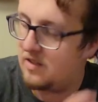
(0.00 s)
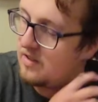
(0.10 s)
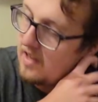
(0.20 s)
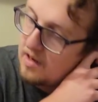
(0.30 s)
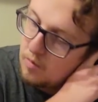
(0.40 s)

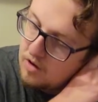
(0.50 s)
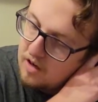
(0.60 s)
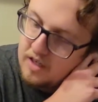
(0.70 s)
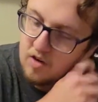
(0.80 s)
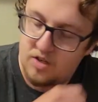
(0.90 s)
Send one
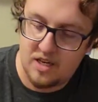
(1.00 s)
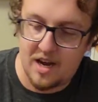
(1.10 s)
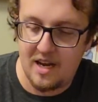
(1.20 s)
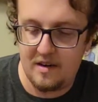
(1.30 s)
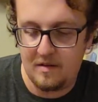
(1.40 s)
on your
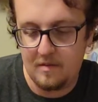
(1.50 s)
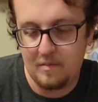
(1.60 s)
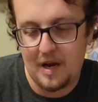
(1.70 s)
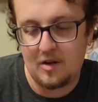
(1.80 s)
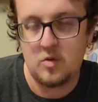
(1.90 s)
side,
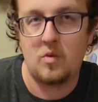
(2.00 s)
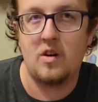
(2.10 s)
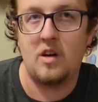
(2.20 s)
bounce one